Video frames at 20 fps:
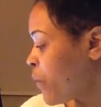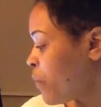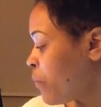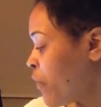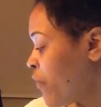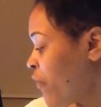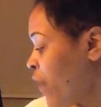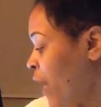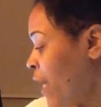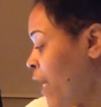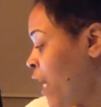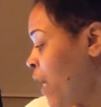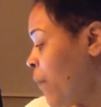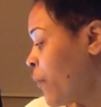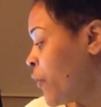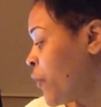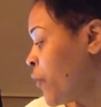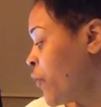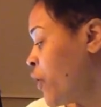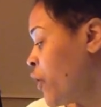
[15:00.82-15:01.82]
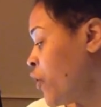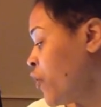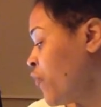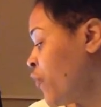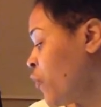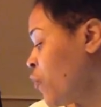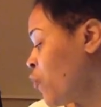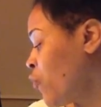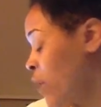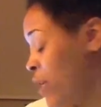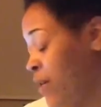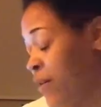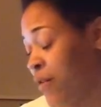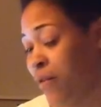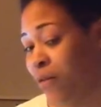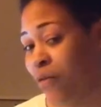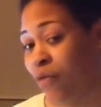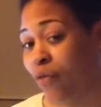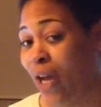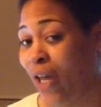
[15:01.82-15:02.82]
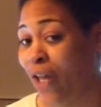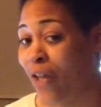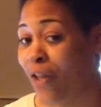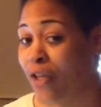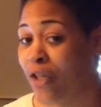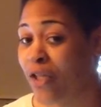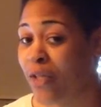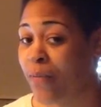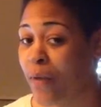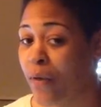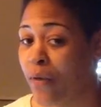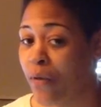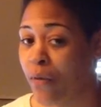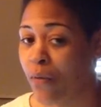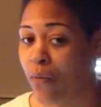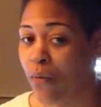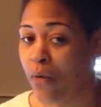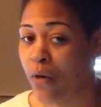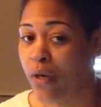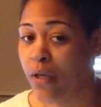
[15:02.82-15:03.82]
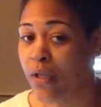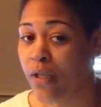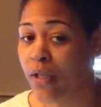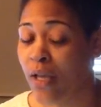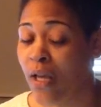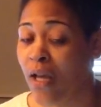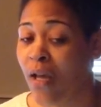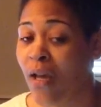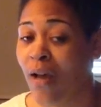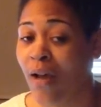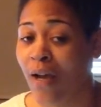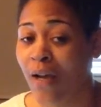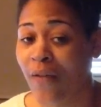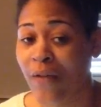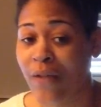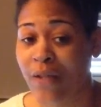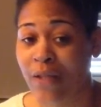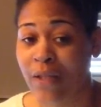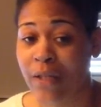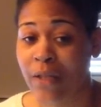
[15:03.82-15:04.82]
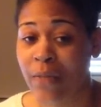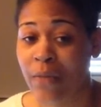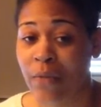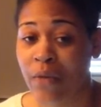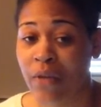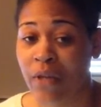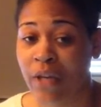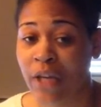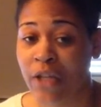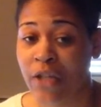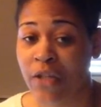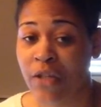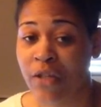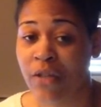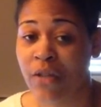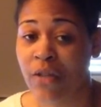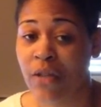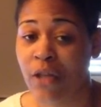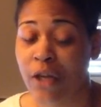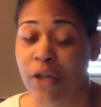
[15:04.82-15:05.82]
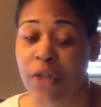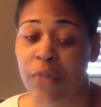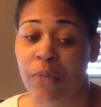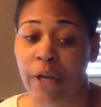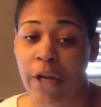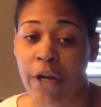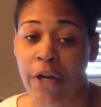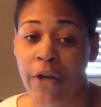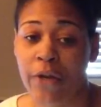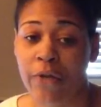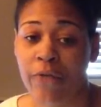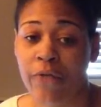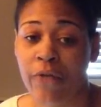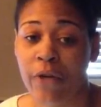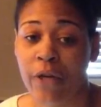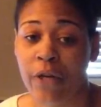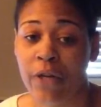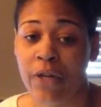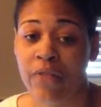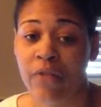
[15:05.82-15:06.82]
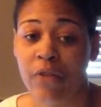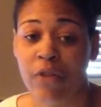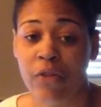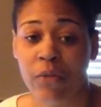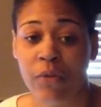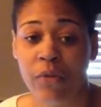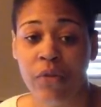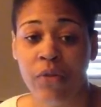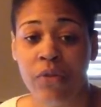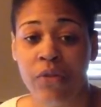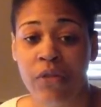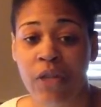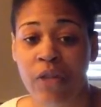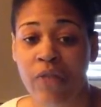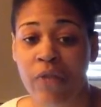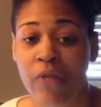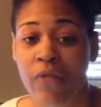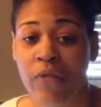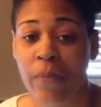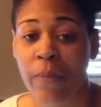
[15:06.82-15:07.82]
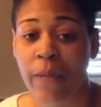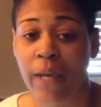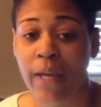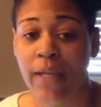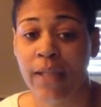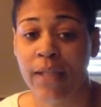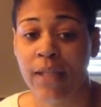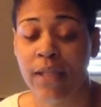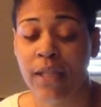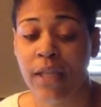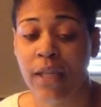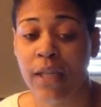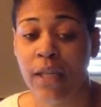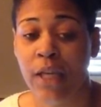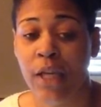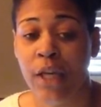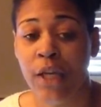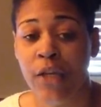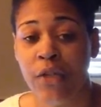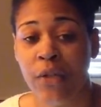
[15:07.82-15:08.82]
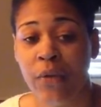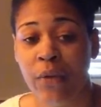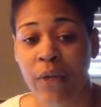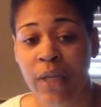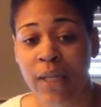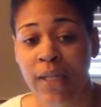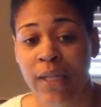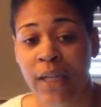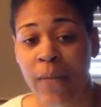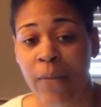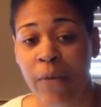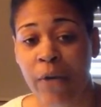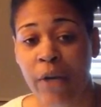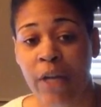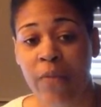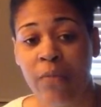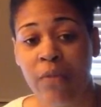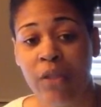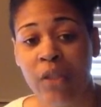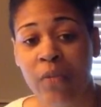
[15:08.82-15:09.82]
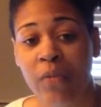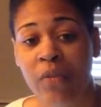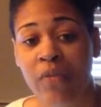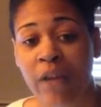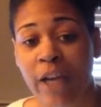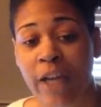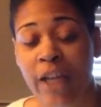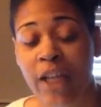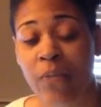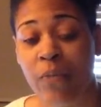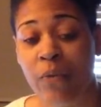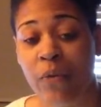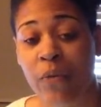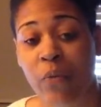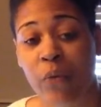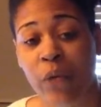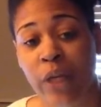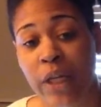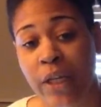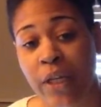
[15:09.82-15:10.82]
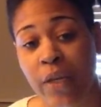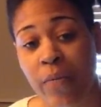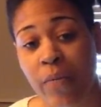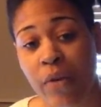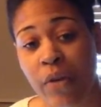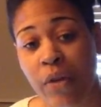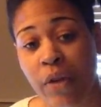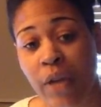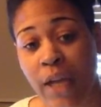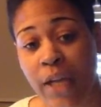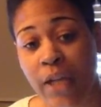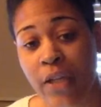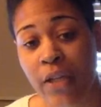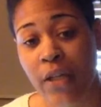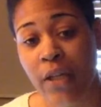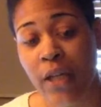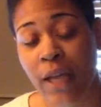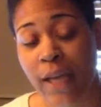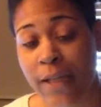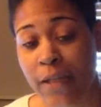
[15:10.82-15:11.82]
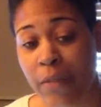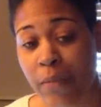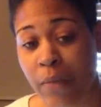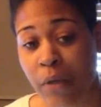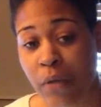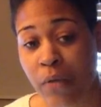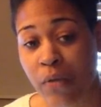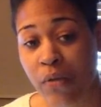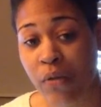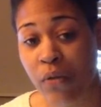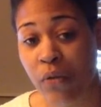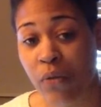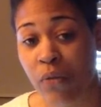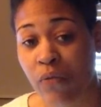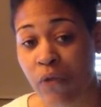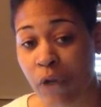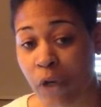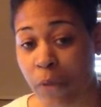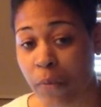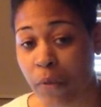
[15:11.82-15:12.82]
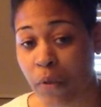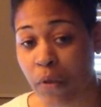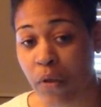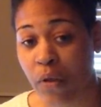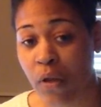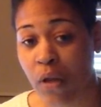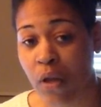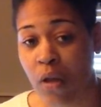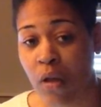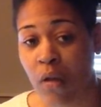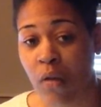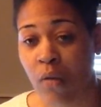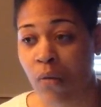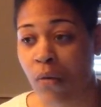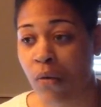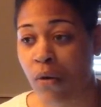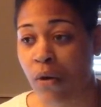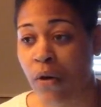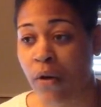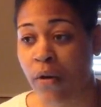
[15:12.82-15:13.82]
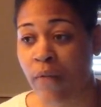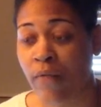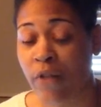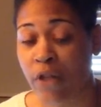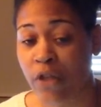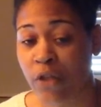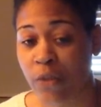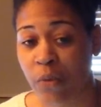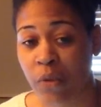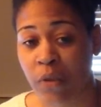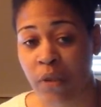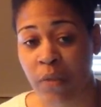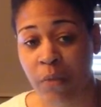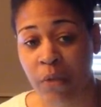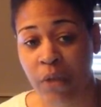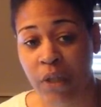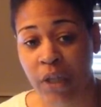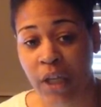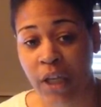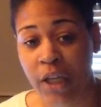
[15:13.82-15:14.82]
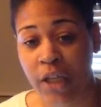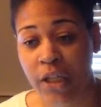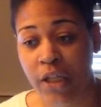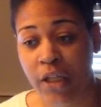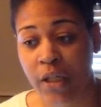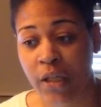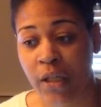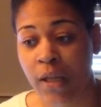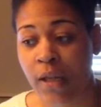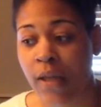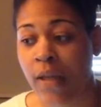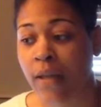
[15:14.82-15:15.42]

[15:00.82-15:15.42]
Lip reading: Provide opportunities for written rather than spoken words. Obviously, communication is a large barrier for individuals who suffer from ASD. So anytime you're able to provide them with written communication as opposed to verbal or visual communication,